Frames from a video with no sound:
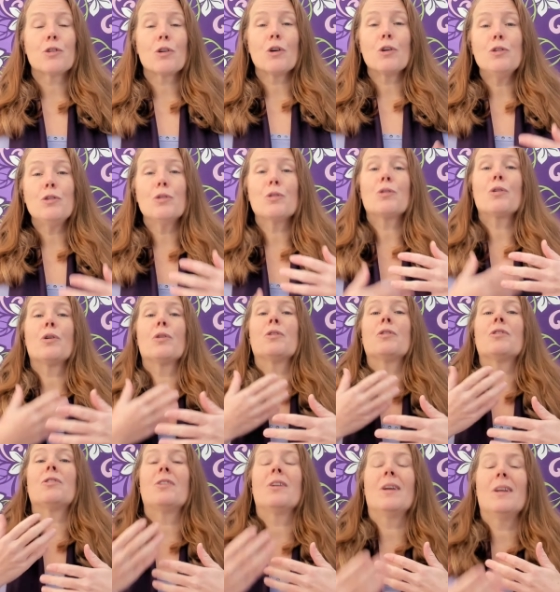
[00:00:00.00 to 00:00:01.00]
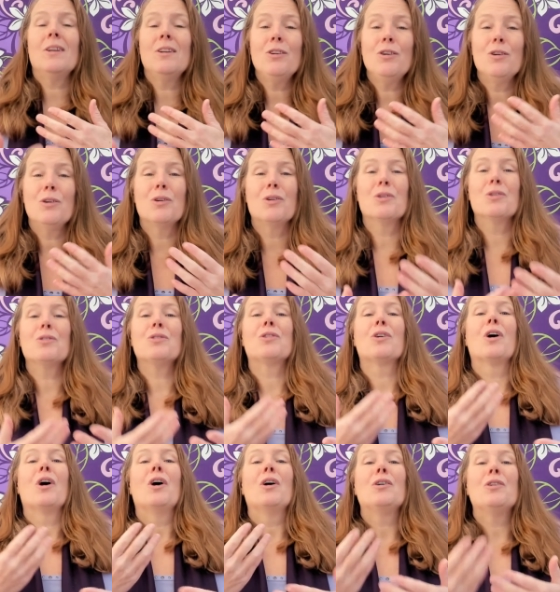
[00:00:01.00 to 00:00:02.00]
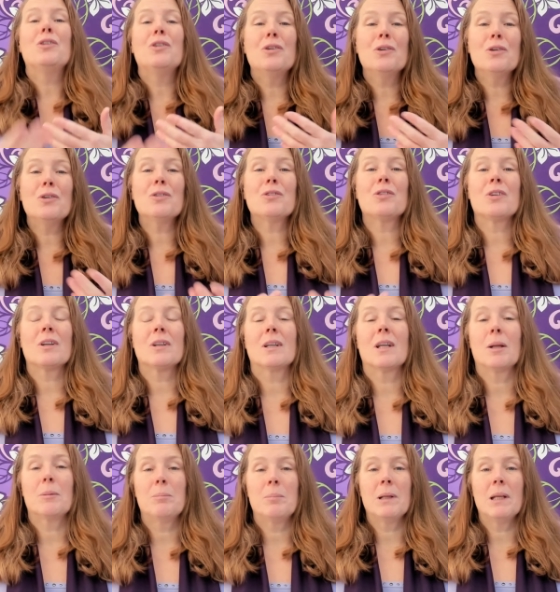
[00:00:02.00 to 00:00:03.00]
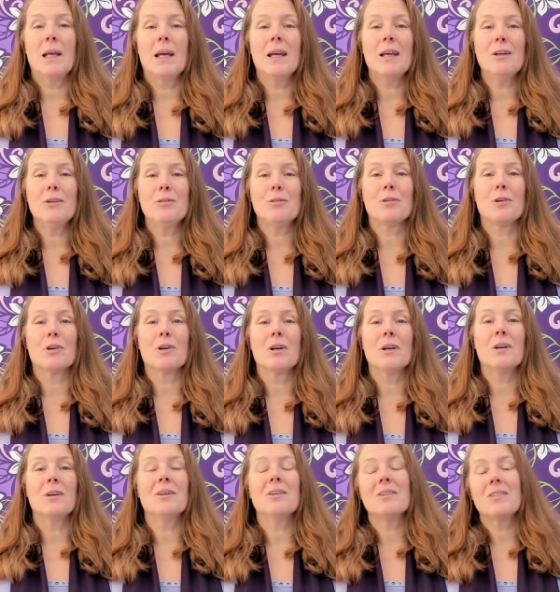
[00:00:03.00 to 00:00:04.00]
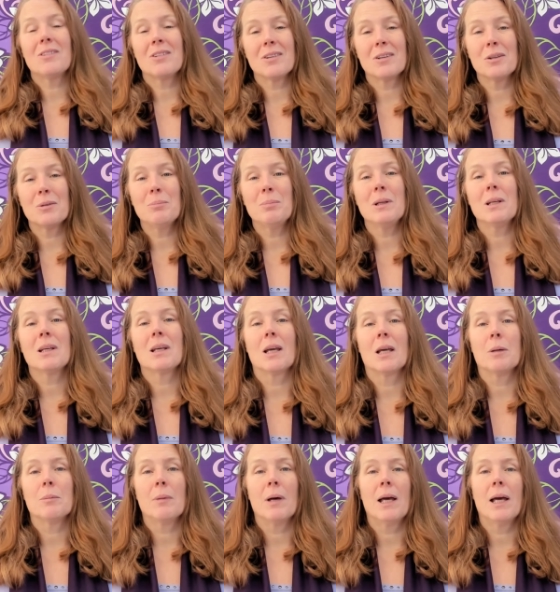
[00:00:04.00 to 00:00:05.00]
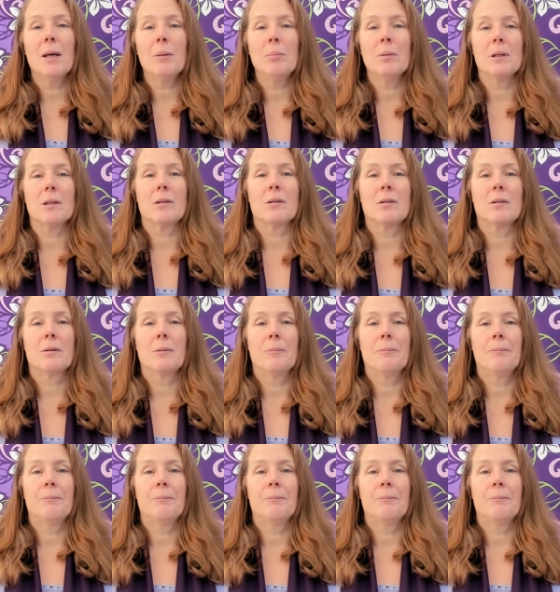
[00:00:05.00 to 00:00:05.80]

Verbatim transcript: So you continued using that behavior until it became a habit.